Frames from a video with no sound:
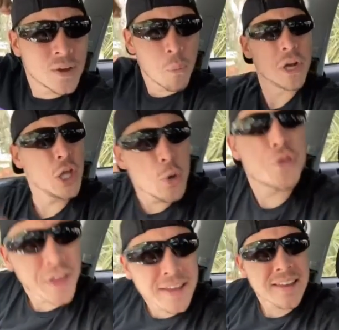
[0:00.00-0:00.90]
What do you
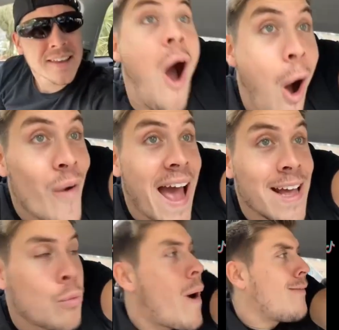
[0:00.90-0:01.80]
think? Okay,
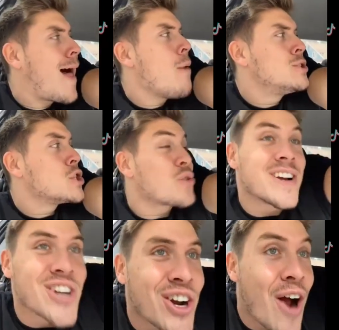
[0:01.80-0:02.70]
well, I was just trying to
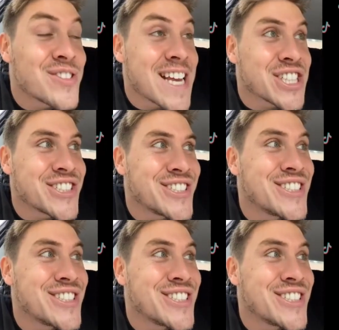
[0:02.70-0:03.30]
start a conversation,